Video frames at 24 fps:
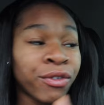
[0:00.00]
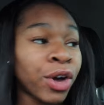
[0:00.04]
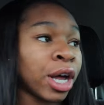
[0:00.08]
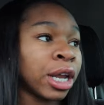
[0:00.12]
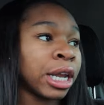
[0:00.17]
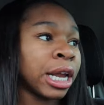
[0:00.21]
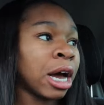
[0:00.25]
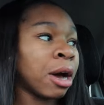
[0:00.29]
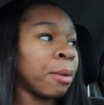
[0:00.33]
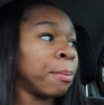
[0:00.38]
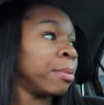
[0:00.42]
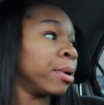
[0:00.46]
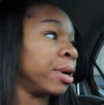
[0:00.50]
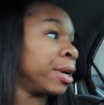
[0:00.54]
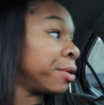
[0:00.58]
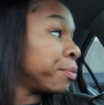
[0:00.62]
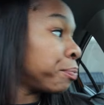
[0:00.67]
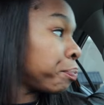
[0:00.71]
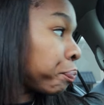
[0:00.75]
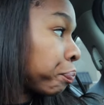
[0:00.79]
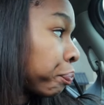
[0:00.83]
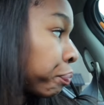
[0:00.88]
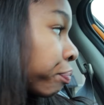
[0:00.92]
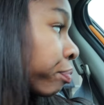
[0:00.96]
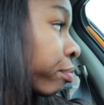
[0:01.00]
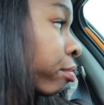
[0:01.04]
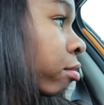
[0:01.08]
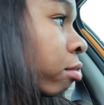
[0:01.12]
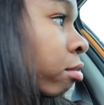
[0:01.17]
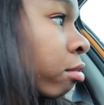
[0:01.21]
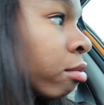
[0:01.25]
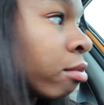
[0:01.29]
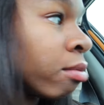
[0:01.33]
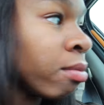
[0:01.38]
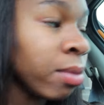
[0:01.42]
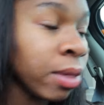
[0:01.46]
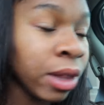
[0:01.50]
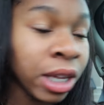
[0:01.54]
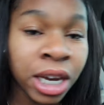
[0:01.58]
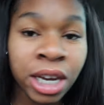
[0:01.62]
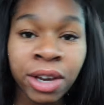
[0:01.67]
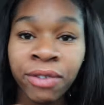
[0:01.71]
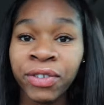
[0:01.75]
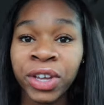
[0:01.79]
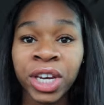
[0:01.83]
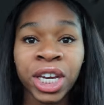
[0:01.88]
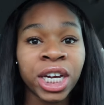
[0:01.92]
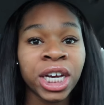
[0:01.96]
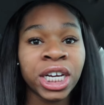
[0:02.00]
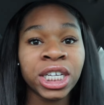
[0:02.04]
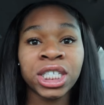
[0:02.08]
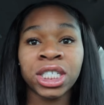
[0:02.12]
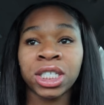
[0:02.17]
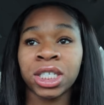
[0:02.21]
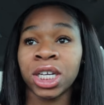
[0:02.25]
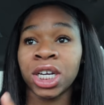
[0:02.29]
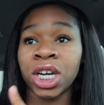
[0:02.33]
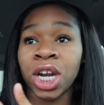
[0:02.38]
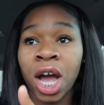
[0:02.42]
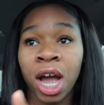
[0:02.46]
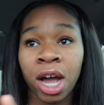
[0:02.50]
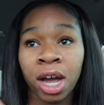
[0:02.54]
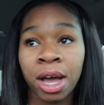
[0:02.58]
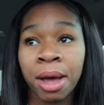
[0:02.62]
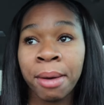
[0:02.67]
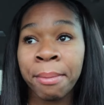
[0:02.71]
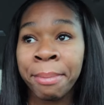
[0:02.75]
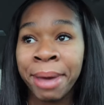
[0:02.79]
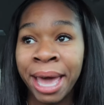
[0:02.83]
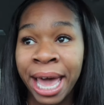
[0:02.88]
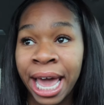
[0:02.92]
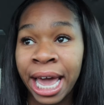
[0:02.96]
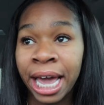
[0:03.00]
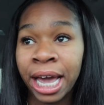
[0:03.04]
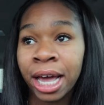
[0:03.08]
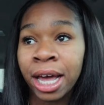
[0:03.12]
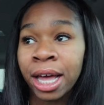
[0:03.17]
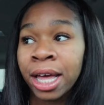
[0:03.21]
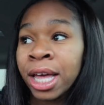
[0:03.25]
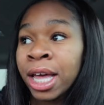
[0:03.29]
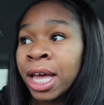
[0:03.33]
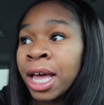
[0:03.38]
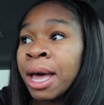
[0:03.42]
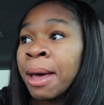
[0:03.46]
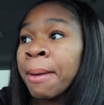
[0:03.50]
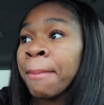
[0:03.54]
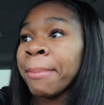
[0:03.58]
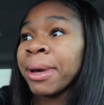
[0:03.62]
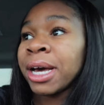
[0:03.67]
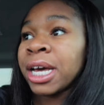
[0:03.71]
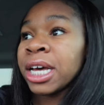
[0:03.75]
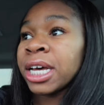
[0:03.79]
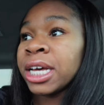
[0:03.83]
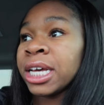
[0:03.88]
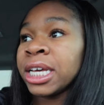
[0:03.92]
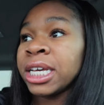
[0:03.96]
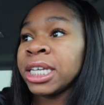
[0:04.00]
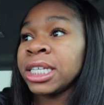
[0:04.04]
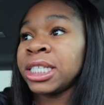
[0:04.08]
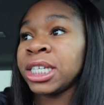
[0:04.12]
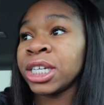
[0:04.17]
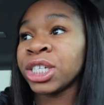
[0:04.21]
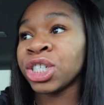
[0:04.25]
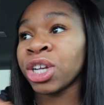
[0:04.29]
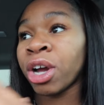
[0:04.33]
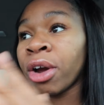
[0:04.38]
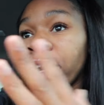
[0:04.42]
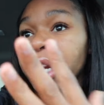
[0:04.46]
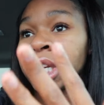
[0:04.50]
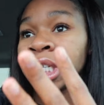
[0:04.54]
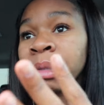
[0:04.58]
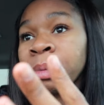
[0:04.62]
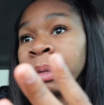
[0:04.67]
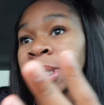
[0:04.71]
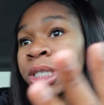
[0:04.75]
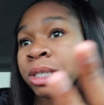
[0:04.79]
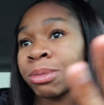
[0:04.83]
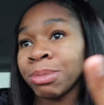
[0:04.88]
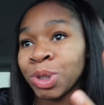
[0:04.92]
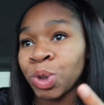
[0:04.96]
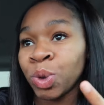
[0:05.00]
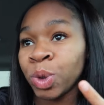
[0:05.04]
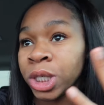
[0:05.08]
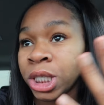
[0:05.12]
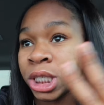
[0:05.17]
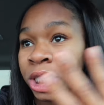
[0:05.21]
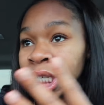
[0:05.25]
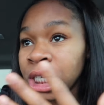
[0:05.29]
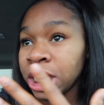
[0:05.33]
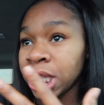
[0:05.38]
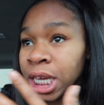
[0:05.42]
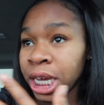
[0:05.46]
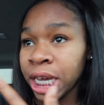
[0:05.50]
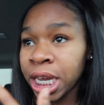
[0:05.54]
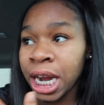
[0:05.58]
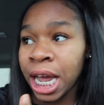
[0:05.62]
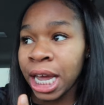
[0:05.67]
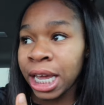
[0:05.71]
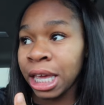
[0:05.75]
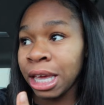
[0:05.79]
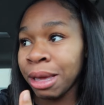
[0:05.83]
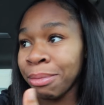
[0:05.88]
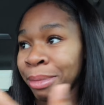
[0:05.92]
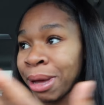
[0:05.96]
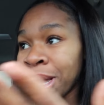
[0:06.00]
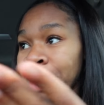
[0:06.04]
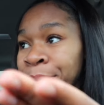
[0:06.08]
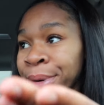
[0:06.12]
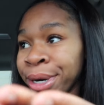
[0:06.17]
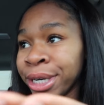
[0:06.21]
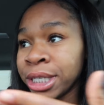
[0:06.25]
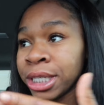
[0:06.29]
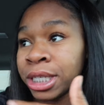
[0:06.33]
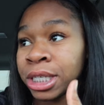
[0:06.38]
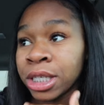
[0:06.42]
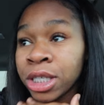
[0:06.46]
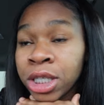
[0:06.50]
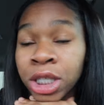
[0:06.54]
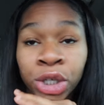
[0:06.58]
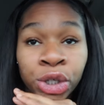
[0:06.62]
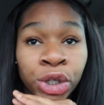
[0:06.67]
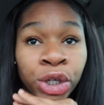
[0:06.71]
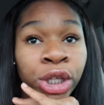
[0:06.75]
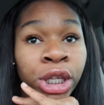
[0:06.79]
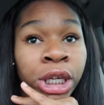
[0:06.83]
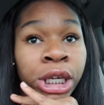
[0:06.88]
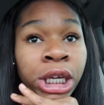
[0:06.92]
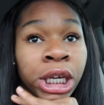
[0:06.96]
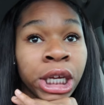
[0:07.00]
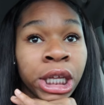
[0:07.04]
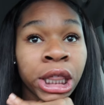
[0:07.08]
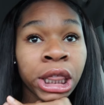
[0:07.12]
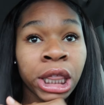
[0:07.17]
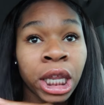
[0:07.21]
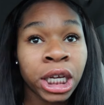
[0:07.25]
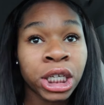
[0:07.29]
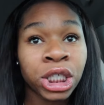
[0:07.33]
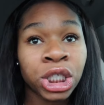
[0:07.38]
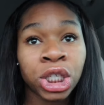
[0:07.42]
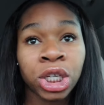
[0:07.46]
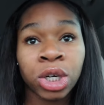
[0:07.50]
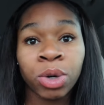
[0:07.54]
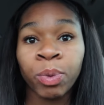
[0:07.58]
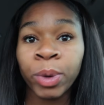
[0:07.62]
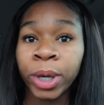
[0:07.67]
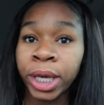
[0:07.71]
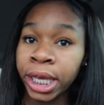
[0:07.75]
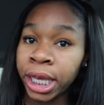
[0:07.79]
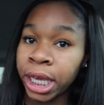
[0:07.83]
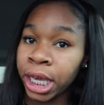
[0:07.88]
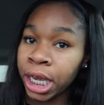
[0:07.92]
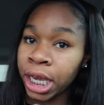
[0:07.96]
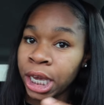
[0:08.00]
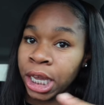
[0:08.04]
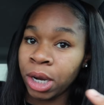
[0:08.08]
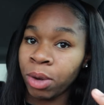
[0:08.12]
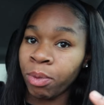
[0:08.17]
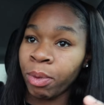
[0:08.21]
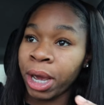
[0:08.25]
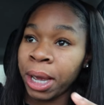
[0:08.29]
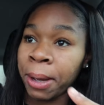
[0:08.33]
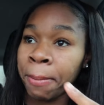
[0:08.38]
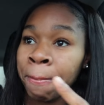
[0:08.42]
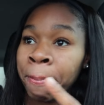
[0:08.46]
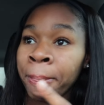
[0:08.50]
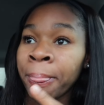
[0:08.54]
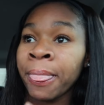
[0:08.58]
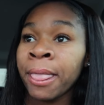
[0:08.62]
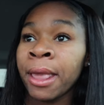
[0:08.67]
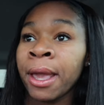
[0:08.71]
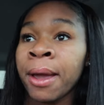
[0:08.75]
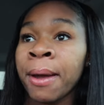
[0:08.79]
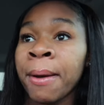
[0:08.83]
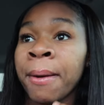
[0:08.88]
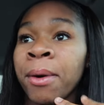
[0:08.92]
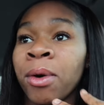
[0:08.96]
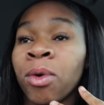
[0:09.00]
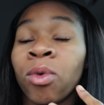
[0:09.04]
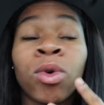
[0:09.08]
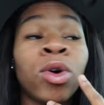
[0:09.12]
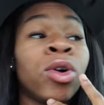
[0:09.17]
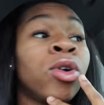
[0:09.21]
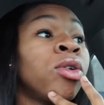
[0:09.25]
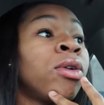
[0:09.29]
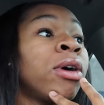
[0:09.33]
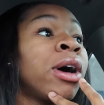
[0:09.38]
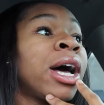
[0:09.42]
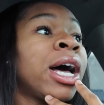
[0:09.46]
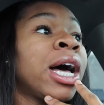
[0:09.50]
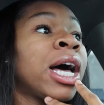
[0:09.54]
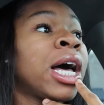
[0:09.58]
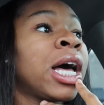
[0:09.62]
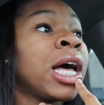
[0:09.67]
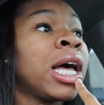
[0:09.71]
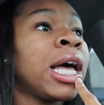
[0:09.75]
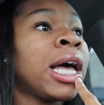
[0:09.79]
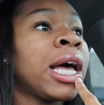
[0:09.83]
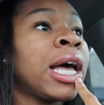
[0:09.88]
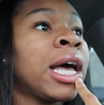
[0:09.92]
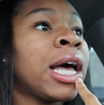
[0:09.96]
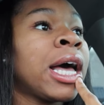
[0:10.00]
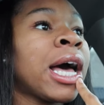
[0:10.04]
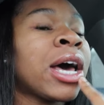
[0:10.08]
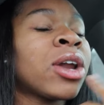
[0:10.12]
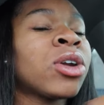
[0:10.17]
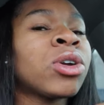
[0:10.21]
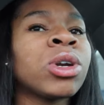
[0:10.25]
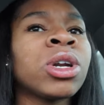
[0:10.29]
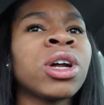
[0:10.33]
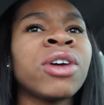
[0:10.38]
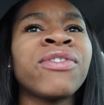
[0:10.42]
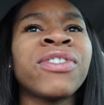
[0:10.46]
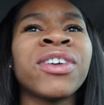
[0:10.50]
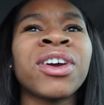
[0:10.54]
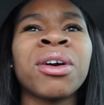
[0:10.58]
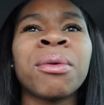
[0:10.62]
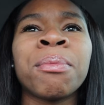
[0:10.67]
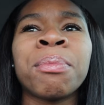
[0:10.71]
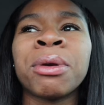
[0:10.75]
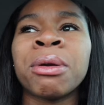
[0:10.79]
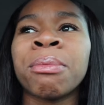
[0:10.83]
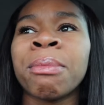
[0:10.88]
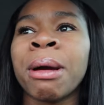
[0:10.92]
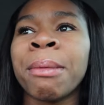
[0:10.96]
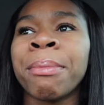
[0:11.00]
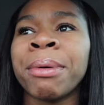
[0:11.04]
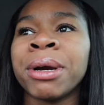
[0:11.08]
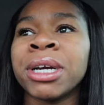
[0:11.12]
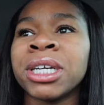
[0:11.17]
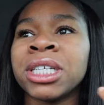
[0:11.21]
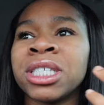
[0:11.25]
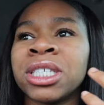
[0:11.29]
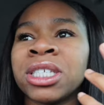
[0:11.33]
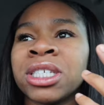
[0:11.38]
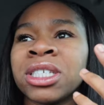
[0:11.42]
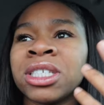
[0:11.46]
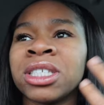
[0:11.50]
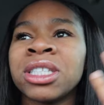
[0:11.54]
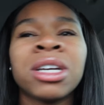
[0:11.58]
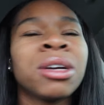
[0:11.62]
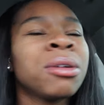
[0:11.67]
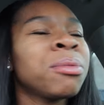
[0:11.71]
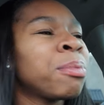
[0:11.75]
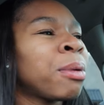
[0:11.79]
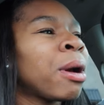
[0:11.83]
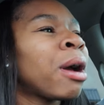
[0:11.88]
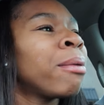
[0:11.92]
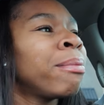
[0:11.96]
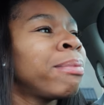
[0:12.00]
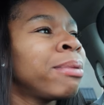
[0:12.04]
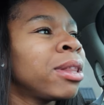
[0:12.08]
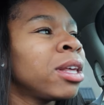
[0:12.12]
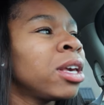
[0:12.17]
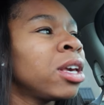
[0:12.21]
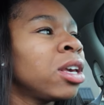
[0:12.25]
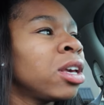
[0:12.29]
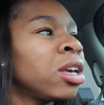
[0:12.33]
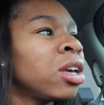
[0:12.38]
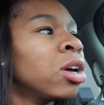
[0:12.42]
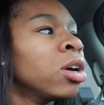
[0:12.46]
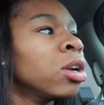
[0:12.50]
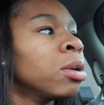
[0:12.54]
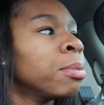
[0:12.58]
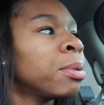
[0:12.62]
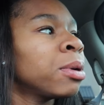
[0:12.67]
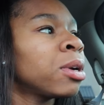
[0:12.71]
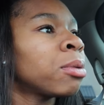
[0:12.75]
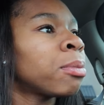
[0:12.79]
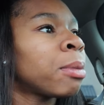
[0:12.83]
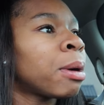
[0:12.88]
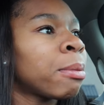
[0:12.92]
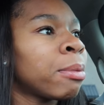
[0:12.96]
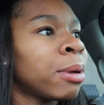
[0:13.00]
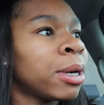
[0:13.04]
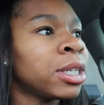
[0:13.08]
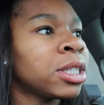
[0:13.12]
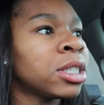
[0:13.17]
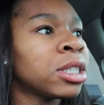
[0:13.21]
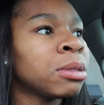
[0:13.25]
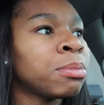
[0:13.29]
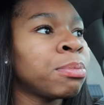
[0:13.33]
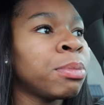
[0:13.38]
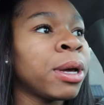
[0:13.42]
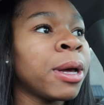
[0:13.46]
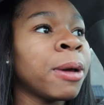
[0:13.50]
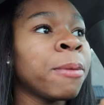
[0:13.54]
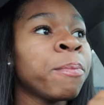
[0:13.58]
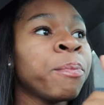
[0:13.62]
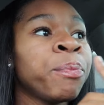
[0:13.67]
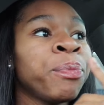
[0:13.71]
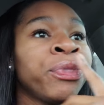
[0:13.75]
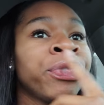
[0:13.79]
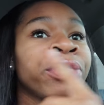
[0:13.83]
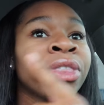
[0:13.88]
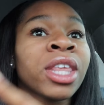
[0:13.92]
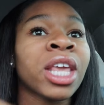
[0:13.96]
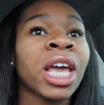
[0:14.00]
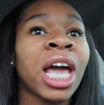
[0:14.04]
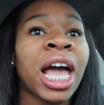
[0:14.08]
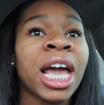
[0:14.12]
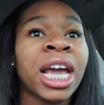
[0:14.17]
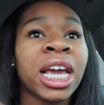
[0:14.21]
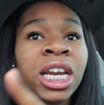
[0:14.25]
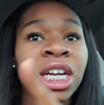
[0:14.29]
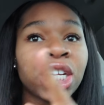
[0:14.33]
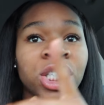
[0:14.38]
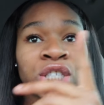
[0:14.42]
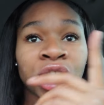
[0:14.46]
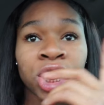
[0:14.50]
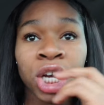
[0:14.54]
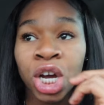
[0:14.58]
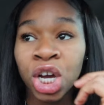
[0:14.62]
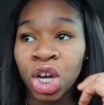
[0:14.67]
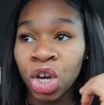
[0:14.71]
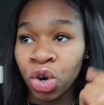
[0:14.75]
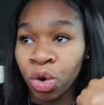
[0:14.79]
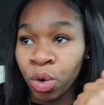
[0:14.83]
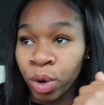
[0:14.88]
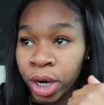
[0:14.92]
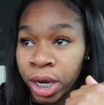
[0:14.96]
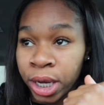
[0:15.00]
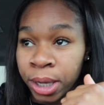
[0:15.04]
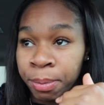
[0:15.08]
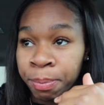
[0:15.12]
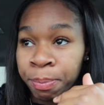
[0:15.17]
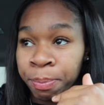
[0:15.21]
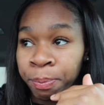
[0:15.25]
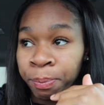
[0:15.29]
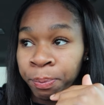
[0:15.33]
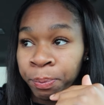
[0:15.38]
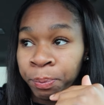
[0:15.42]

fall out but if it does to not come back because there's already a space in between the teeth and I get my braces literally in less than a week anyway well I don't know if they're gonna put on my braces they're probably gonna put on my braces but I get a tongue crib